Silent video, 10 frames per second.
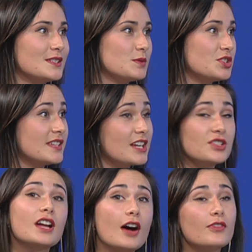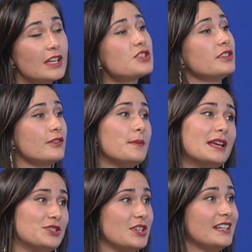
which is actually confidential information,